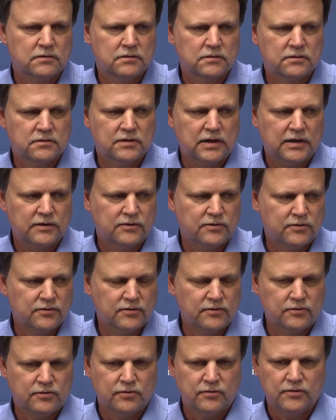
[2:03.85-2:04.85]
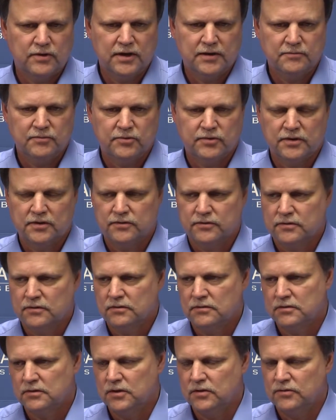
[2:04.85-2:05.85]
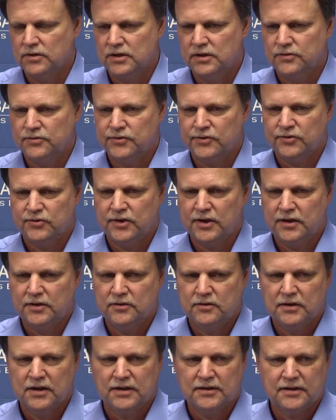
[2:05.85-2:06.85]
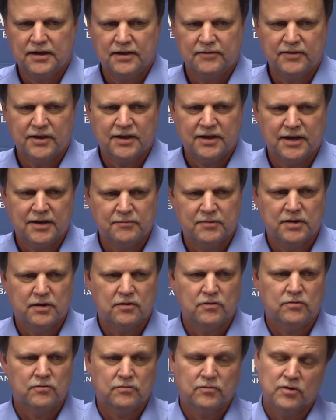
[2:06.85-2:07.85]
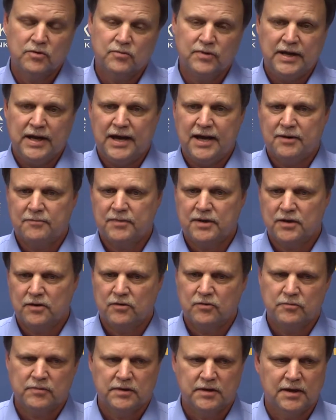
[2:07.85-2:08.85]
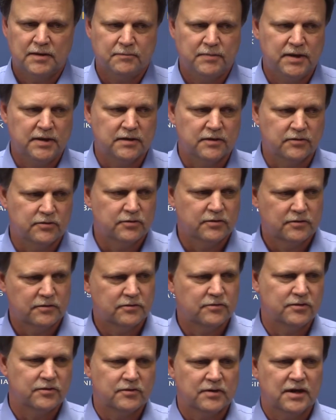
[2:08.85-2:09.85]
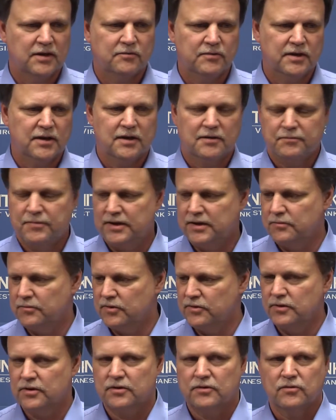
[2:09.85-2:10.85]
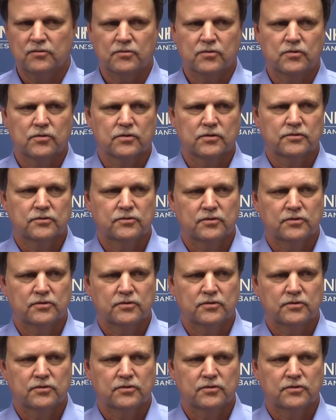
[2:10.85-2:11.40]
It's down to a two-game season. You know, needless to say, you'd like to have that game at home. Well, we had them at home, and they beat us. So now we got to beat them on their home court.